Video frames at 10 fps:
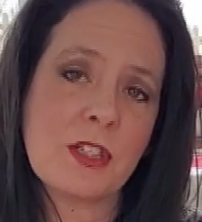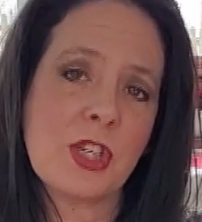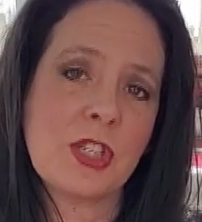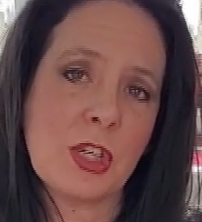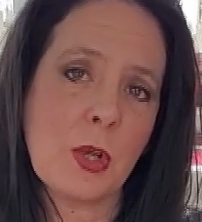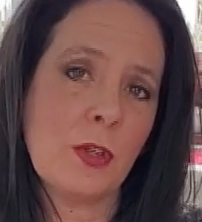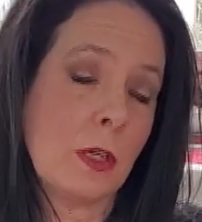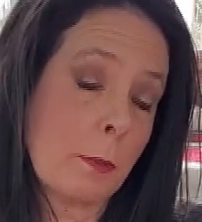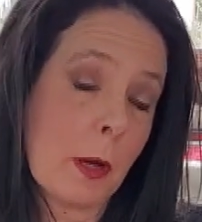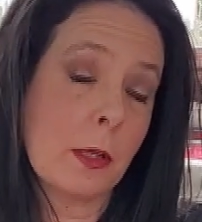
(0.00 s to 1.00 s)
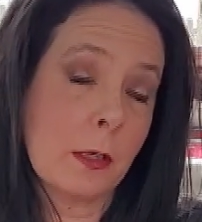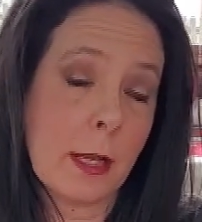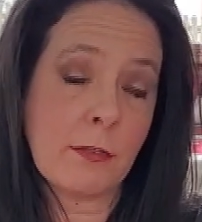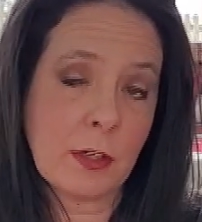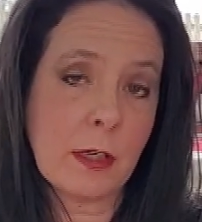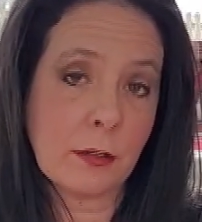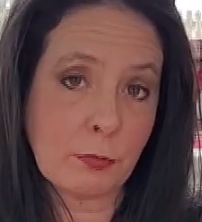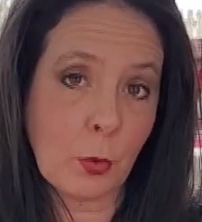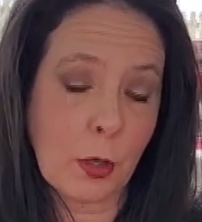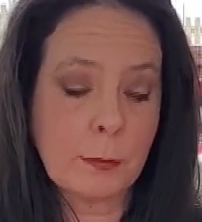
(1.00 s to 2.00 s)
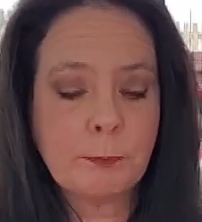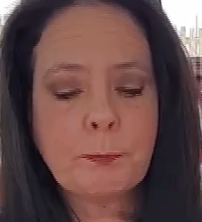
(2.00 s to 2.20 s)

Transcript: just know that you're probably going to have to get on the floor.